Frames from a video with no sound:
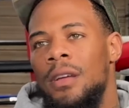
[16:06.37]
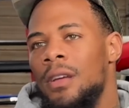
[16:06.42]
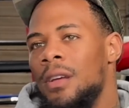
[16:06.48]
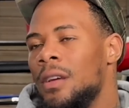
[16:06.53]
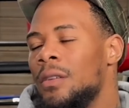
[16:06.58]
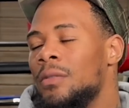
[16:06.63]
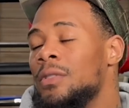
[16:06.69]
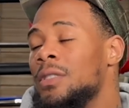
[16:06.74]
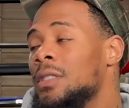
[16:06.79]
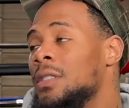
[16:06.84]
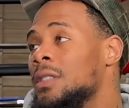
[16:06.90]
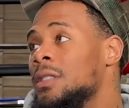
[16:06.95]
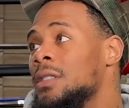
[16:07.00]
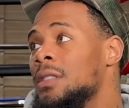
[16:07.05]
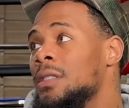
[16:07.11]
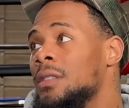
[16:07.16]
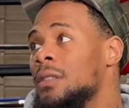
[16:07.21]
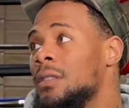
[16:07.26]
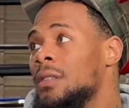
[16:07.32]
it was
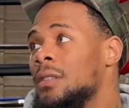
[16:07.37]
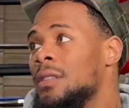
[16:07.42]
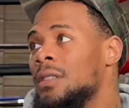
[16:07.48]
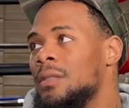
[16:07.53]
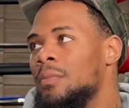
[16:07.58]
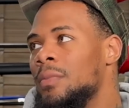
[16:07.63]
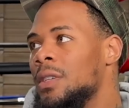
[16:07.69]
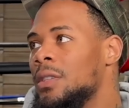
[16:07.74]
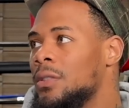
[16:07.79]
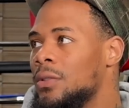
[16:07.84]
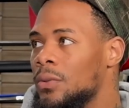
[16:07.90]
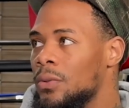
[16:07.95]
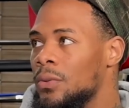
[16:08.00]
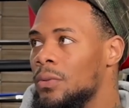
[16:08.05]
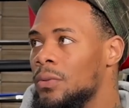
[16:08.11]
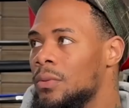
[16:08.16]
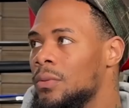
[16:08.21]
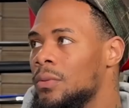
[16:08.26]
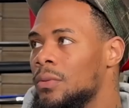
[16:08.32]
easy. It's mental.
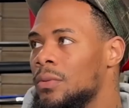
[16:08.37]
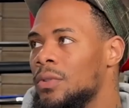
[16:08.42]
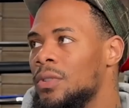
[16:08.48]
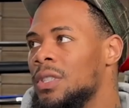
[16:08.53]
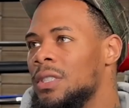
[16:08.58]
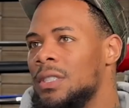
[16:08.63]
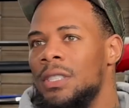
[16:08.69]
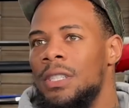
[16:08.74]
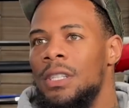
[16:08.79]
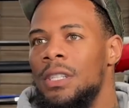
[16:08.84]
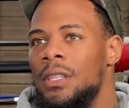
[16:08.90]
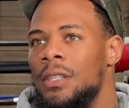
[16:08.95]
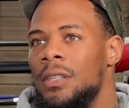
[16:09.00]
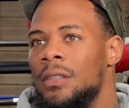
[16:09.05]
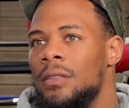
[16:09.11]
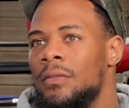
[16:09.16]
You could see it.